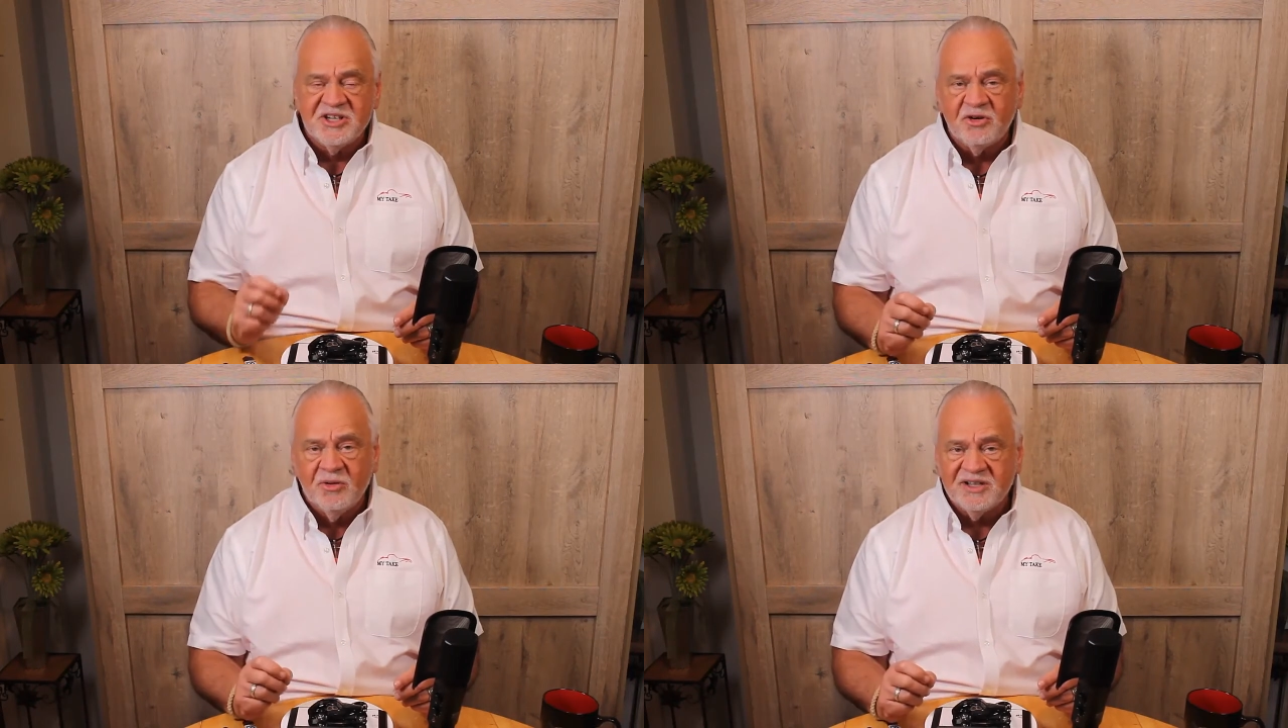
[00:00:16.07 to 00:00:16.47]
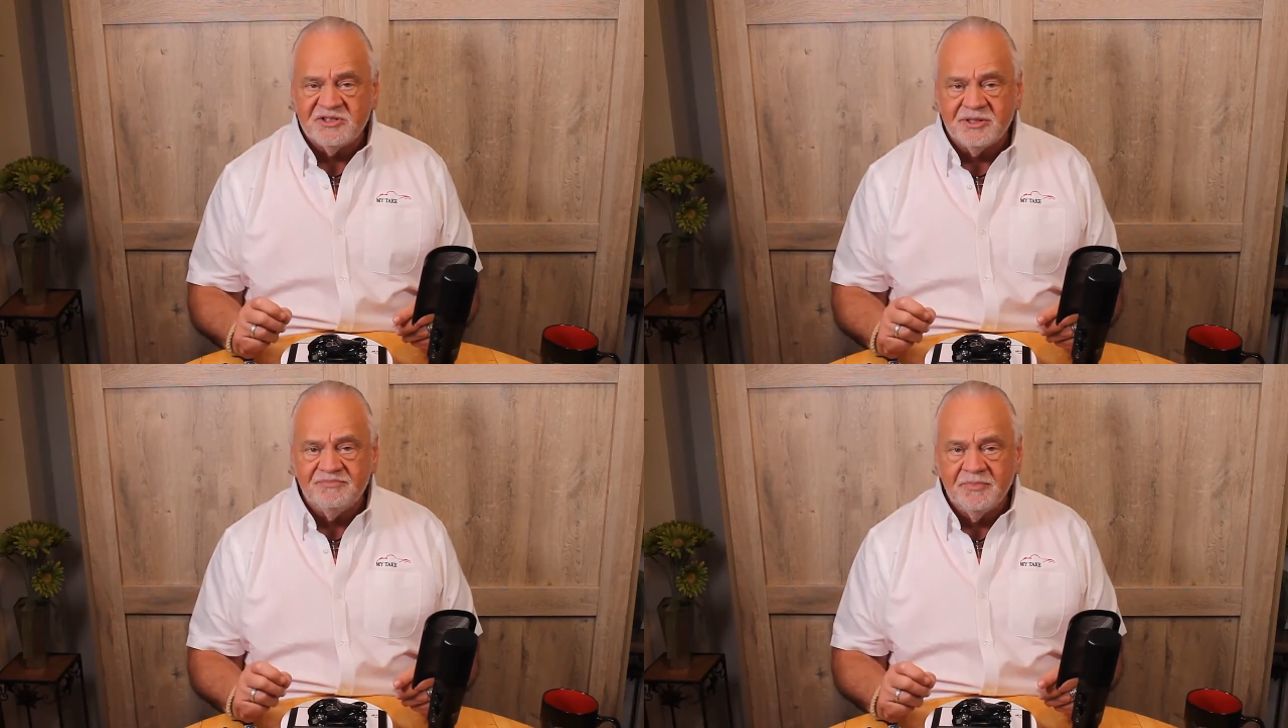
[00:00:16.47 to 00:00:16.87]
you a
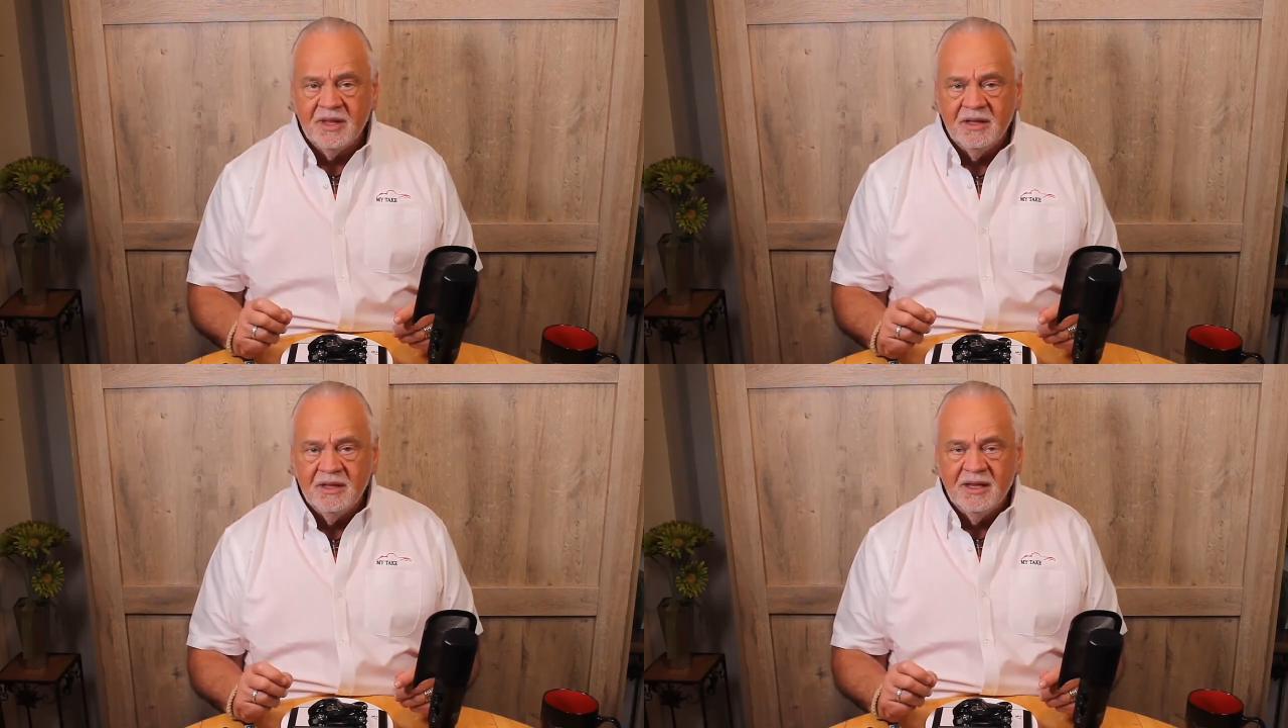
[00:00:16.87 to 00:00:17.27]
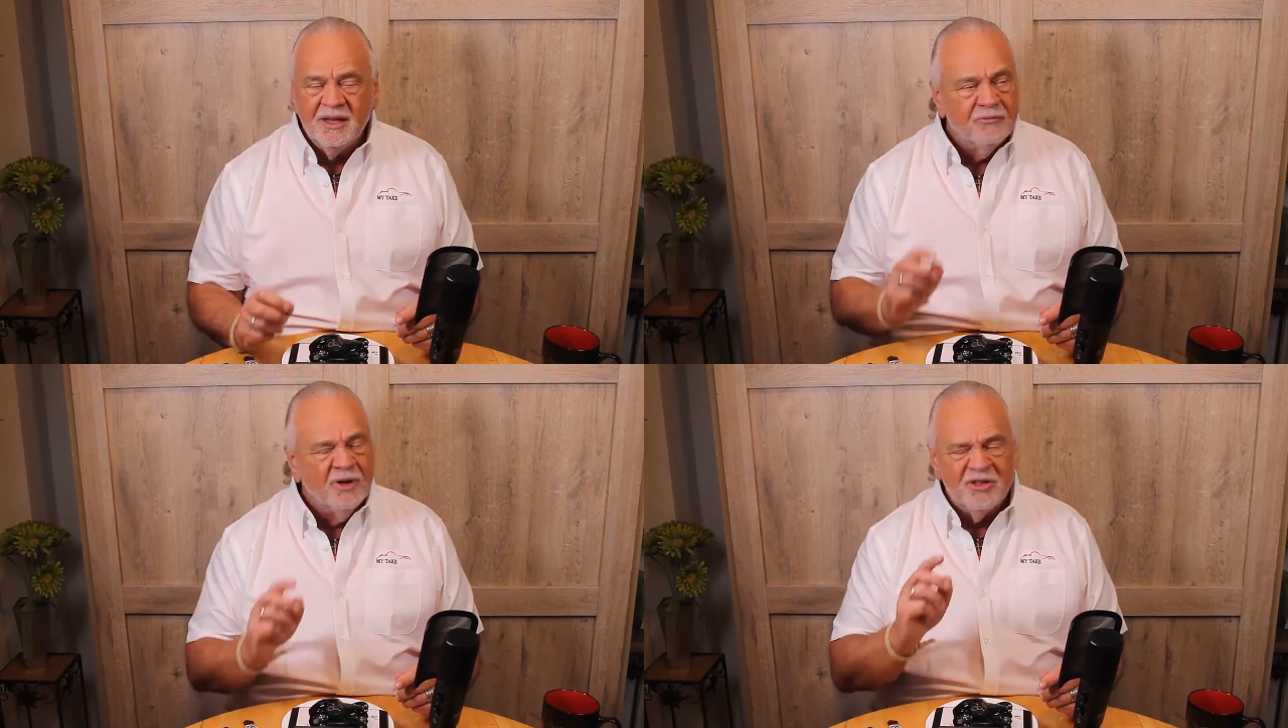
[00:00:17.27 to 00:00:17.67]
question.
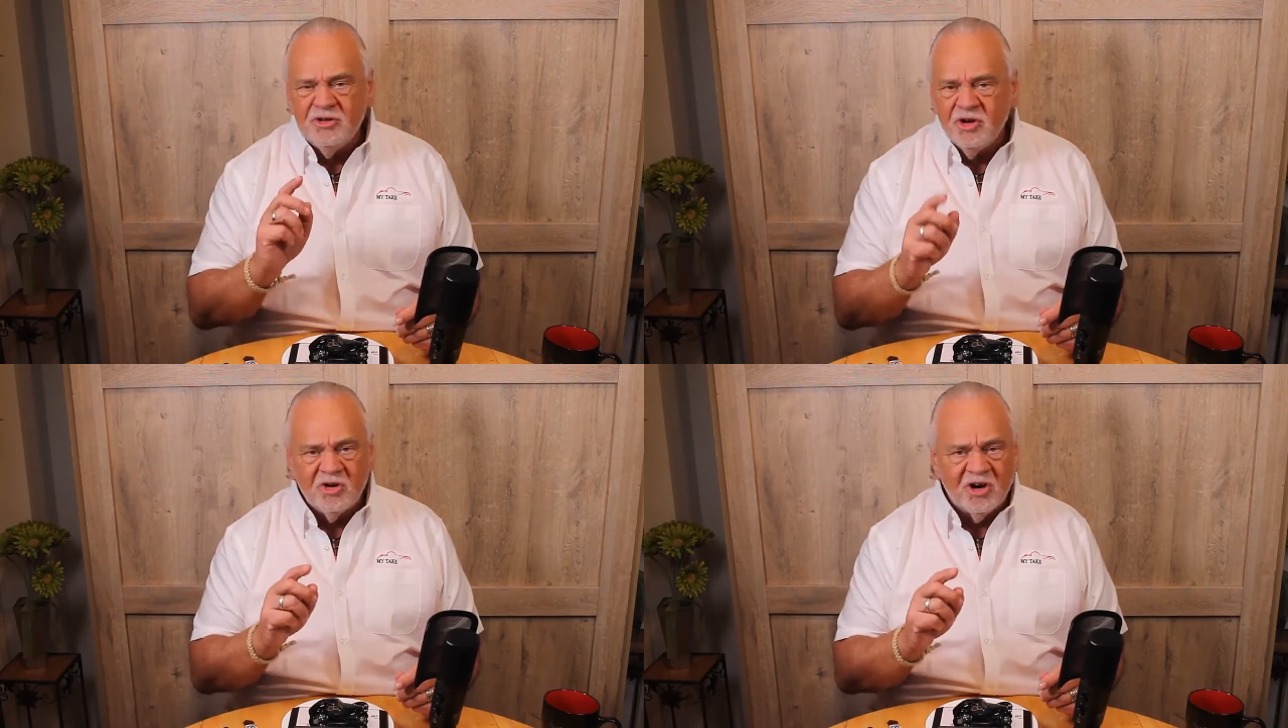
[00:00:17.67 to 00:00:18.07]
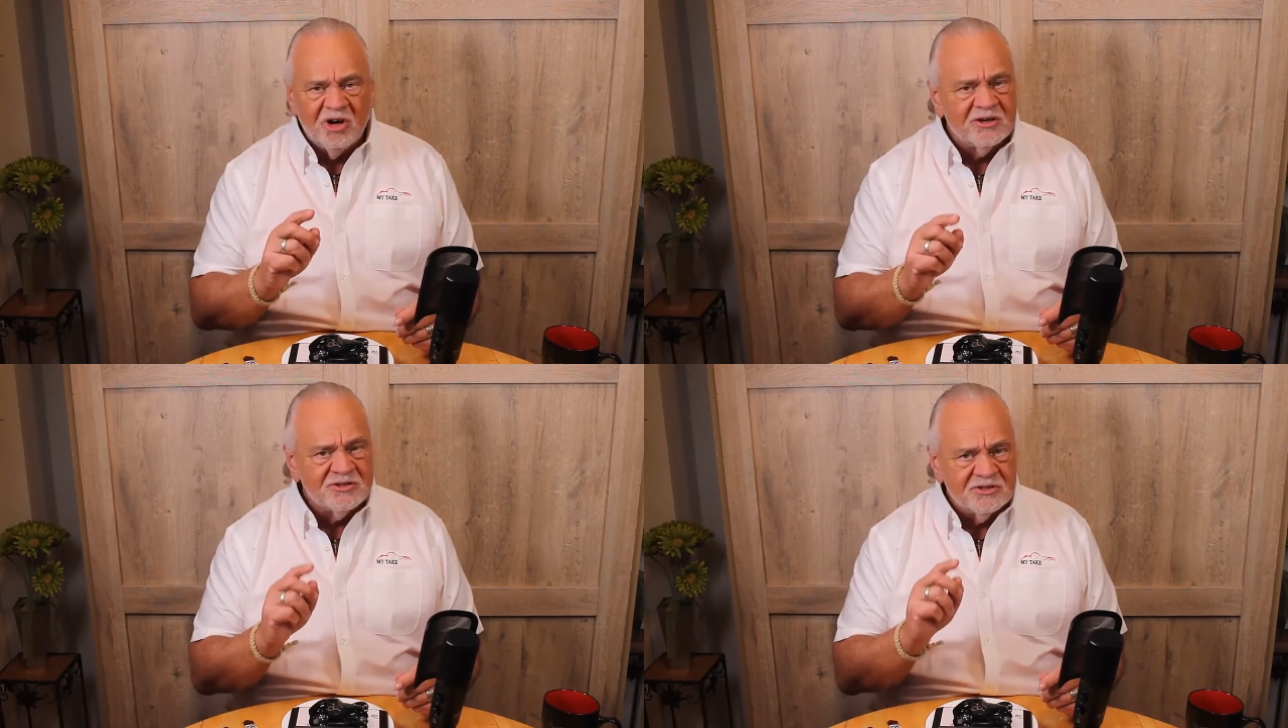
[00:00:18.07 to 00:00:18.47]
Whether you know
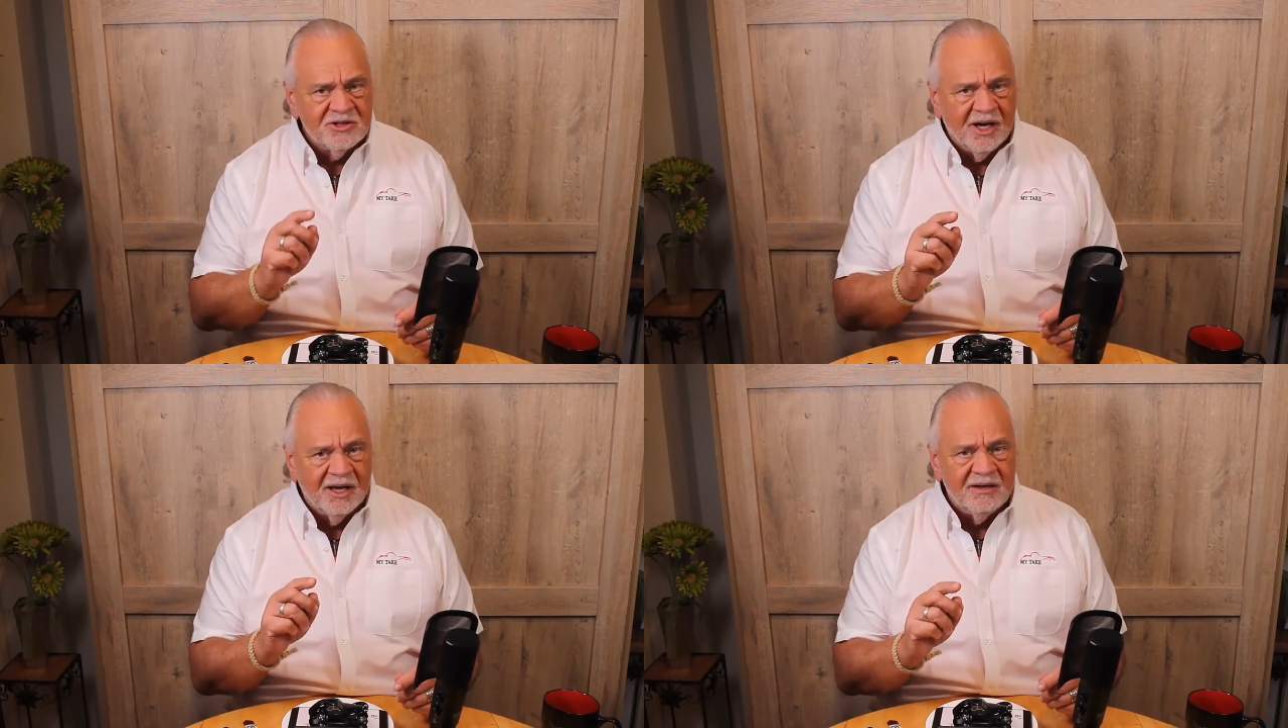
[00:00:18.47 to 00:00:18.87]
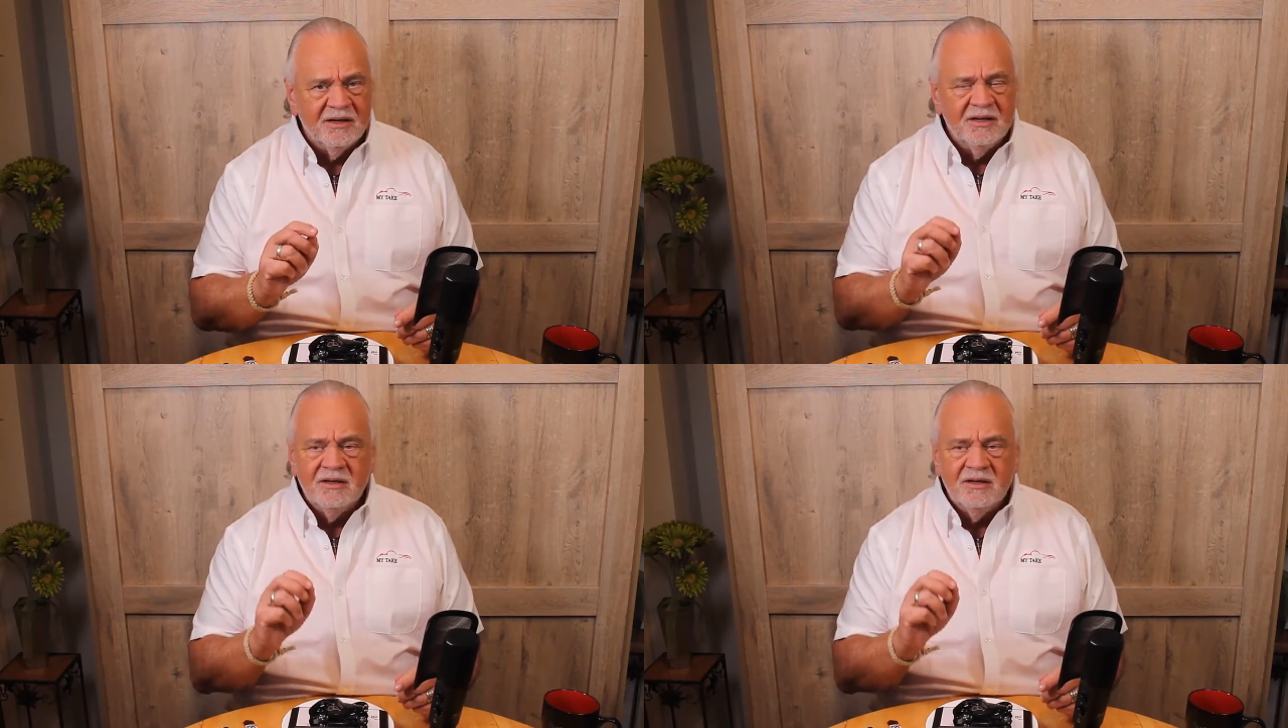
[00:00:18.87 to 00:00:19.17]
cars or not,